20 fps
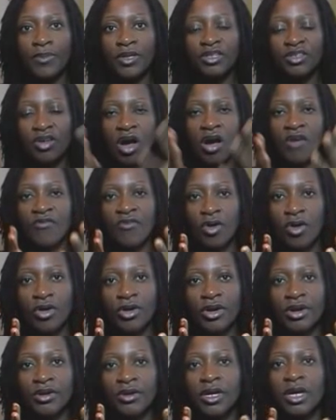scarf
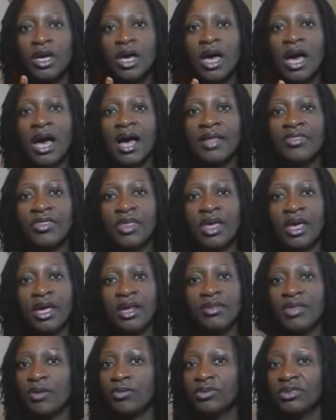on, and
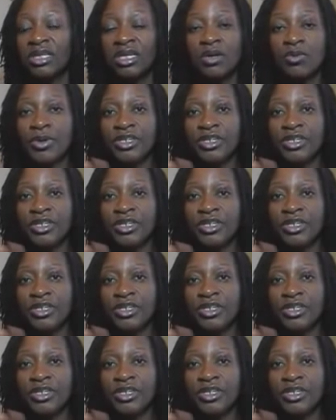then that was it.